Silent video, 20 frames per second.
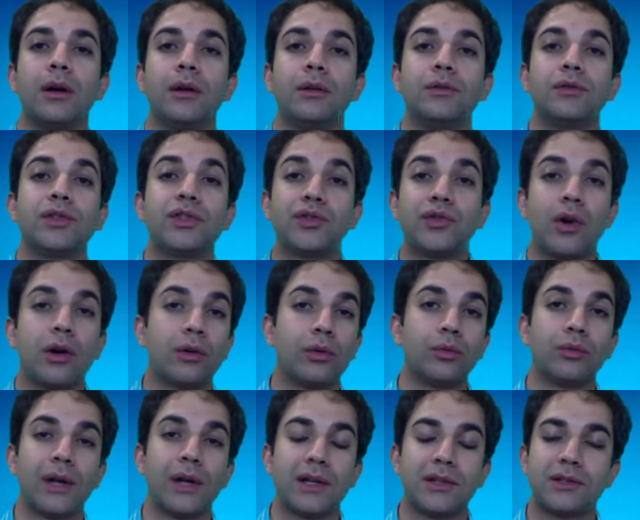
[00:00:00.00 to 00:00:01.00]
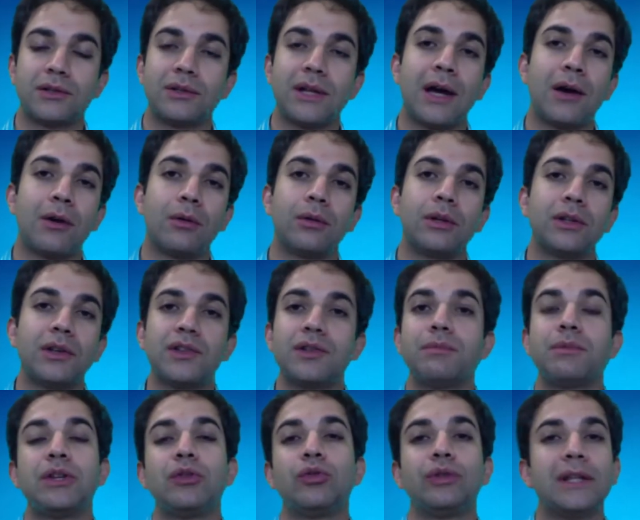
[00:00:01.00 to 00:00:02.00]
You struggle less. Now, it doesn't
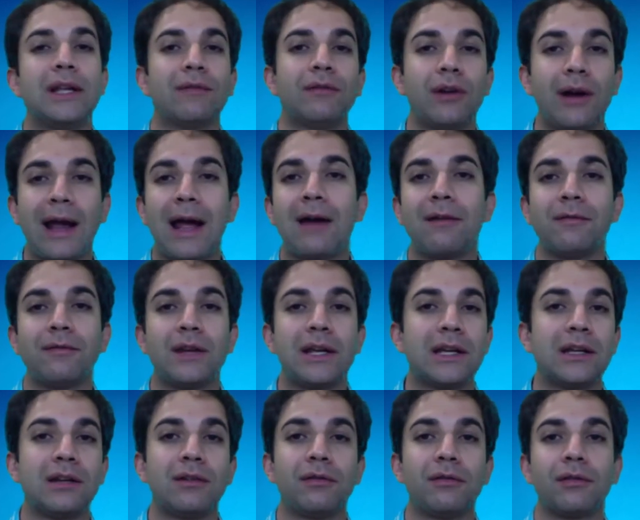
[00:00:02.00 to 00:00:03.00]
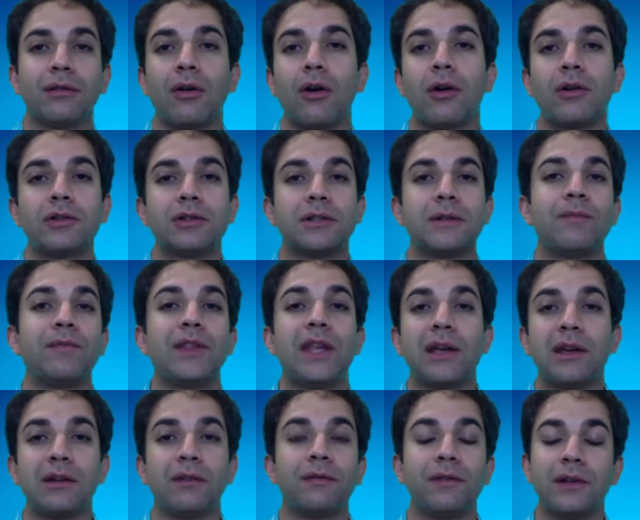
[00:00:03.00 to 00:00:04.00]
mean you'll never have negative thoughts and
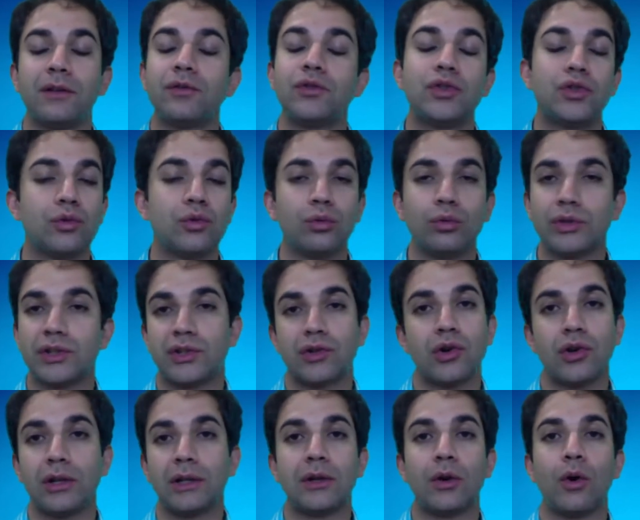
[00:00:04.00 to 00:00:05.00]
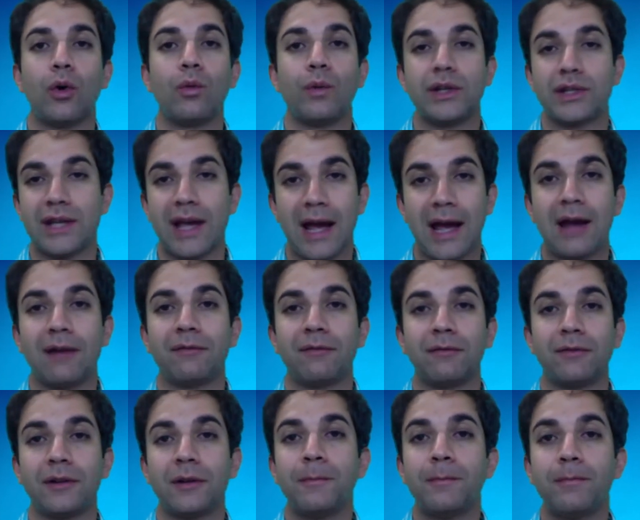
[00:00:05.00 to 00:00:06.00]
negative feelings. You will certainly always
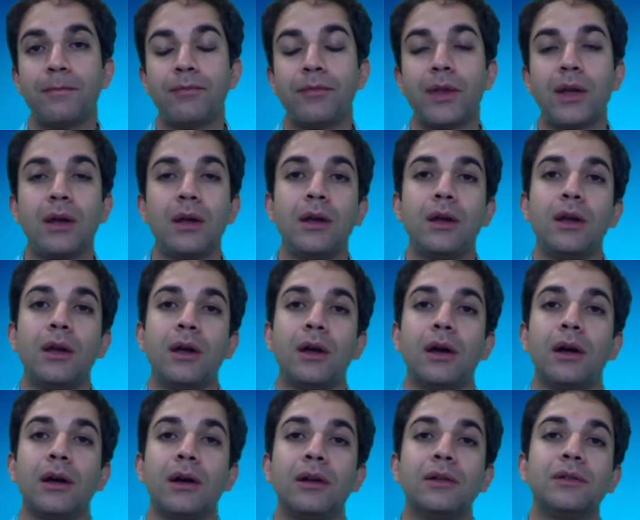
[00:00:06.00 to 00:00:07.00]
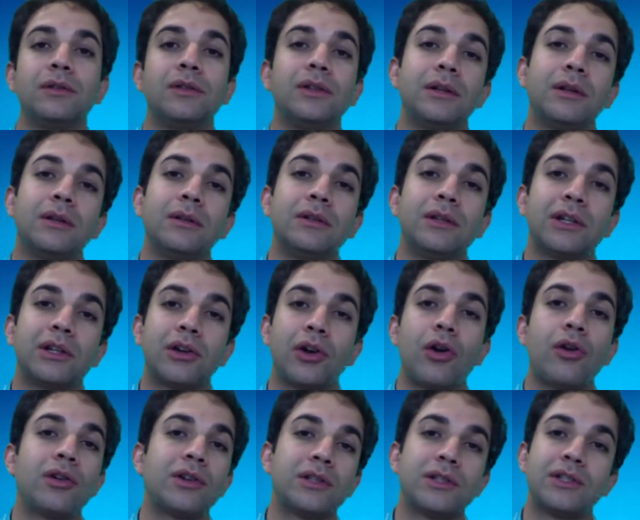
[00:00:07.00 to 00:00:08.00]
have them. The
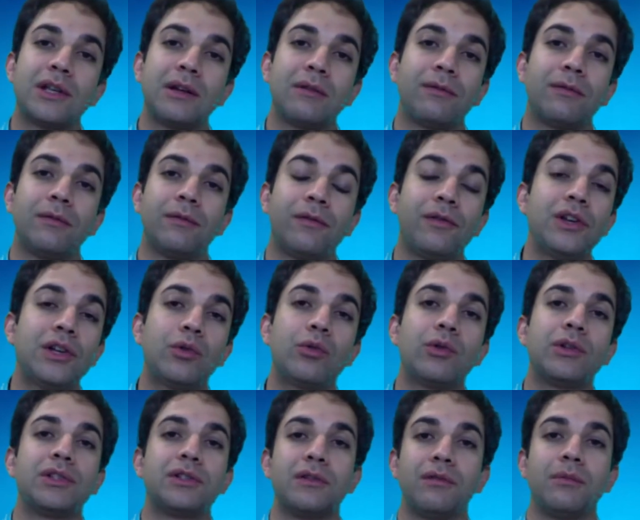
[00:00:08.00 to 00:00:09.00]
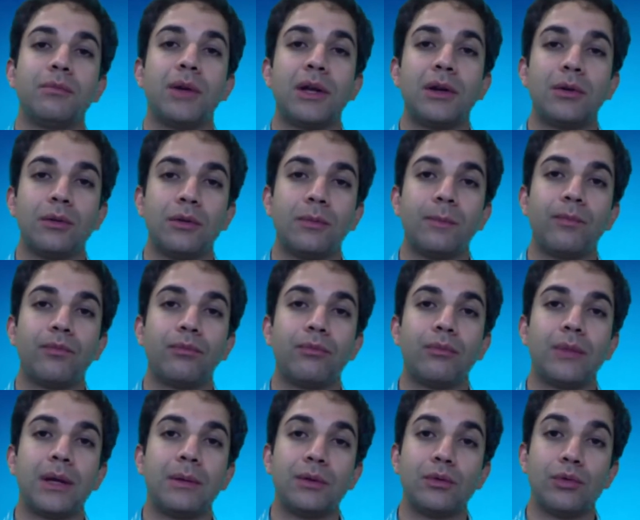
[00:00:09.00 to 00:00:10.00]
occurrence and frequency of it
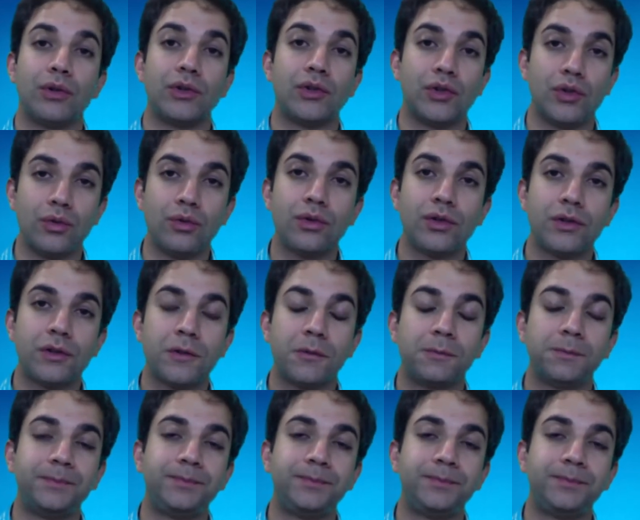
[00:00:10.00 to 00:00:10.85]
may be reduced.